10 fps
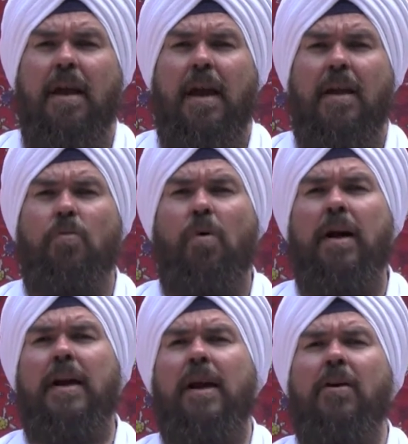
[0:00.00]
And
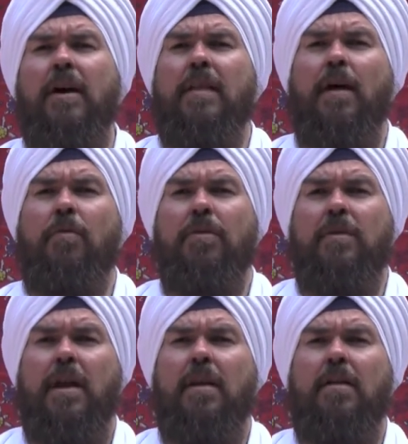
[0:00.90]
one area that we're
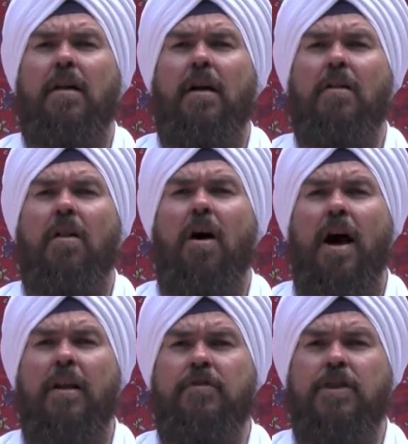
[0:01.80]
seeing a
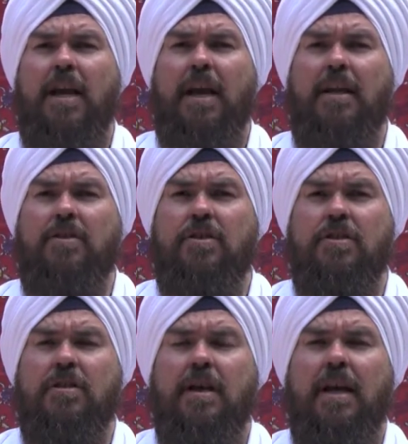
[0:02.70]
lot of
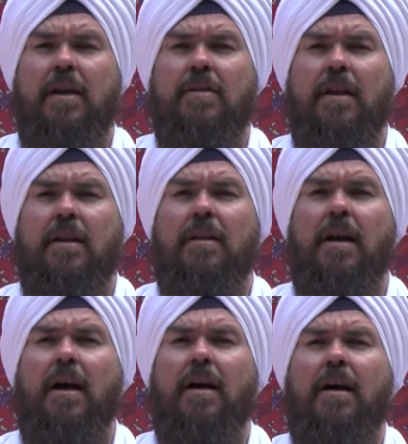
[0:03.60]
change is in
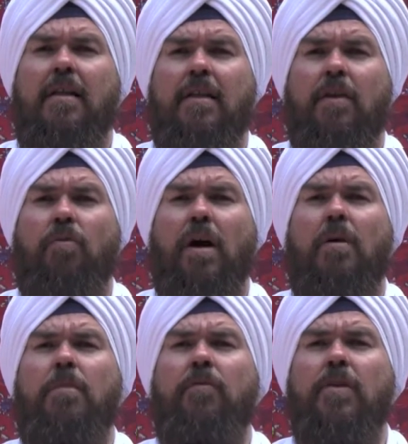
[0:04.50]
the realm of